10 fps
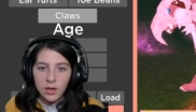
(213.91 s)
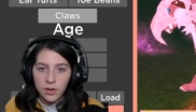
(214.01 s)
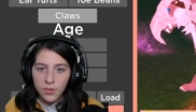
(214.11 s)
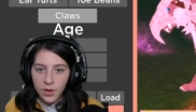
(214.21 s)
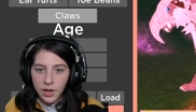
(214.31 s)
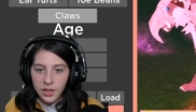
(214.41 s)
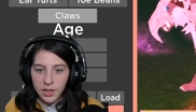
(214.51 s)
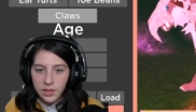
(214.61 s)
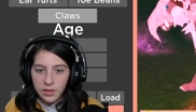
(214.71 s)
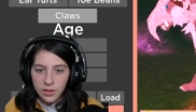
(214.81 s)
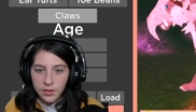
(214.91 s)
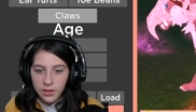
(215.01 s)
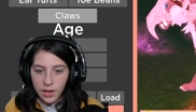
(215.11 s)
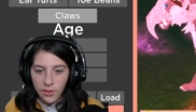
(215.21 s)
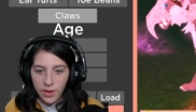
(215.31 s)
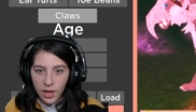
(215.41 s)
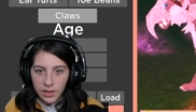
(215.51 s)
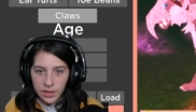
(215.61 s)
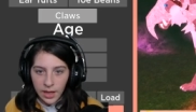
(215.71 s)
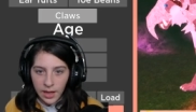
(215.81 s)
Aquatic. Okay, we
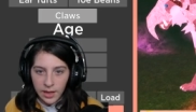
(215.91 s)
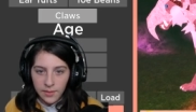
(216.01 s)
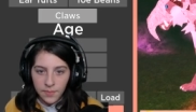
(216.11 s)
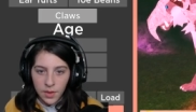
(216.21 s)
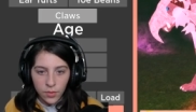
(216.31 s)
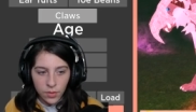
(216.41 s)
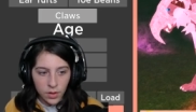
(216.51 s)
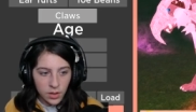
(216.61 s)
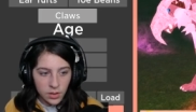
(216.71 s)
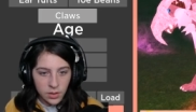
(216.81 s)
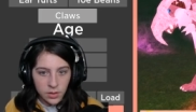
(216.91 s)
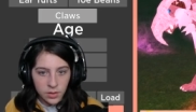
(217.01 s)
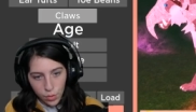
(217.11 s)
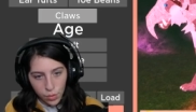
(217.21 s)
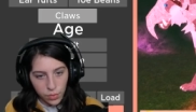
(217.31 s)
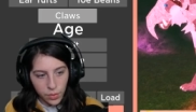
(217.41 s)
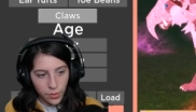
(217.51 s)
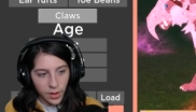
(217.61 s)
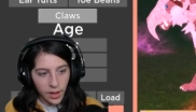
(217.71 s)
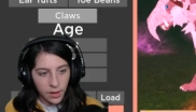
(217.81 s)
got that. Horn. Ooh,
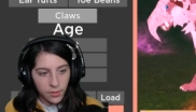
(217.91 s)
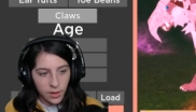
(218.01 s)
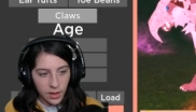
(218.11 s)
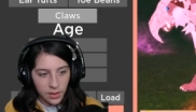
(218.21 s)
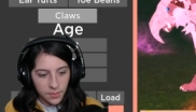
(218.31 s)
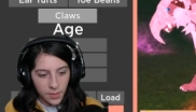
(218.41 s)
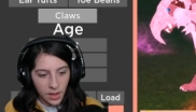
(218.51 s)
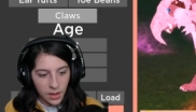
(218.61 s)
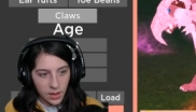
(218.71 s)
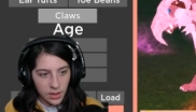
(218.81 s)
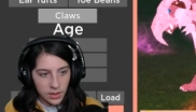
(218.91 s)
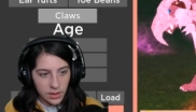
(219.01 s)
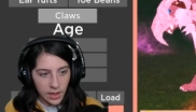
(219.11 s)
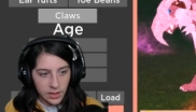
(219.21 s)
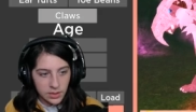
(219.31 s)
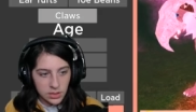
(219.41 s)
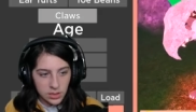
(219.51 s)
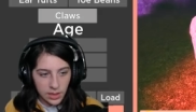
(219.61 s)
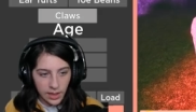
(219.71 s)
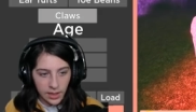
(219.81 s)
okay, okay. And get that
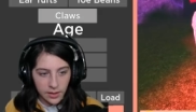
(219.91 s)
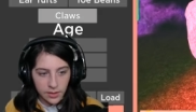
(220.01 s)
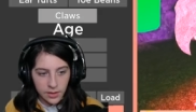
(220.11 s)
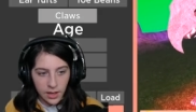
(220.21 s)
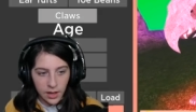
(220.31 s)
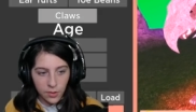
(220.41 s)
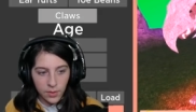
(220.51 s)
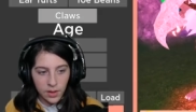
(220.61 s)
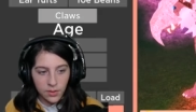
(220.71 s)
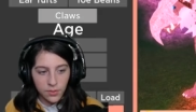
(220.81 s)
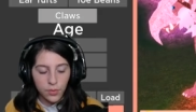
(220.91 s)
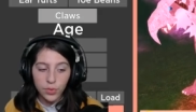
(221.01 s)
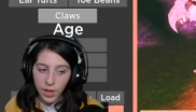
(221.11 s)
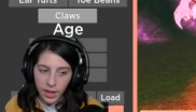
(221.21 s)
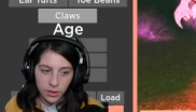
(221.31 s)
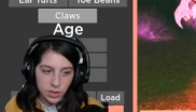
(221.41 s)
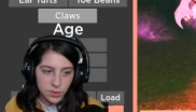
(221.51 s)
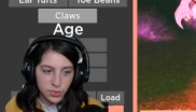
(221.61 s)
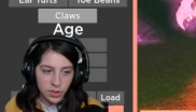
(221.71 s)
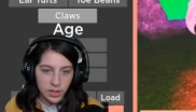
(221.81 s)
slate. There we go. That
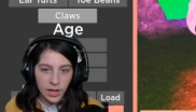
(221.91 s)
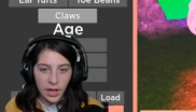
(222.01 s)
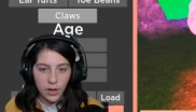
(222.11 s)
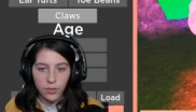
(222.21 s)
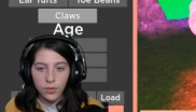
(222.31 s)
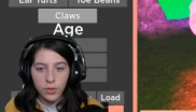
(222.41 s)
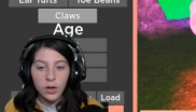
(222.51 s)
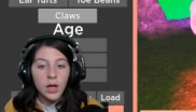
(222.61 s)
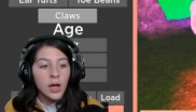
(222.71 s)
looks pretty dang cool.